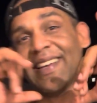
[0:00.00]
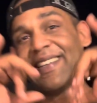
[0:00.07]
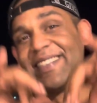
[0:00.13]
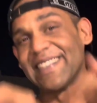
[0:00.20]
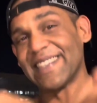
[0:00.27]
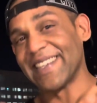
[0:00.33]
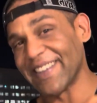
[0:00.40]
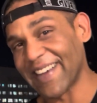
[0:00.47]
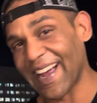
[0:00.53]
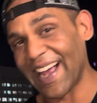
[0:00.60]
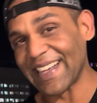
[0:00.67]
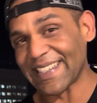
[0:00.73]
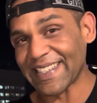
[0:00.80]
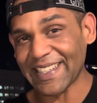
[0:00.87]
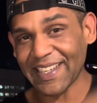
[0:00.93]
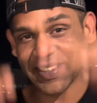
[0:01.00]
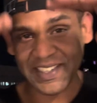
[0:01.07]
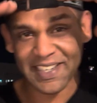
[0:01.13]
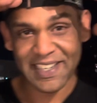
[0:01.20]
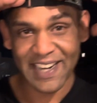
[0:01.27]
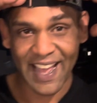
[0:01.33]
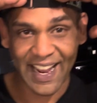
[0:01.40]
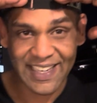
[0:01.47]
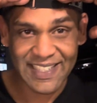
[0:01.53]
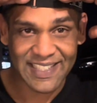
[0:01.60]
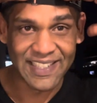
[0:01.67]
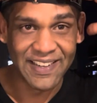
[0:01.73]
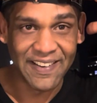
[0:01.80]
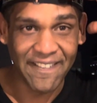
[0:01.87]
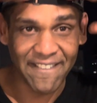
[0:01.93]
See you guys until the next